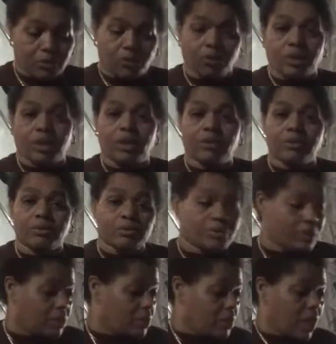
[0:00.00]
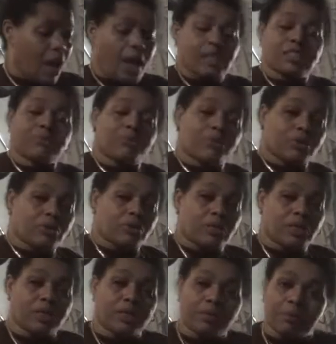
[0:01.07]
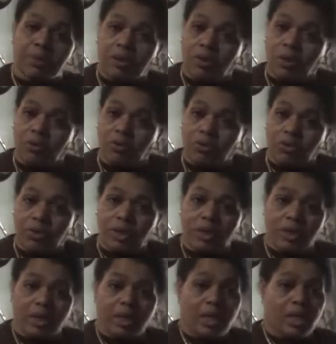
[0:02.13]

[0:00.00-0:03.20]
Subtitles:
Creole. I sprinkle a little bit over it,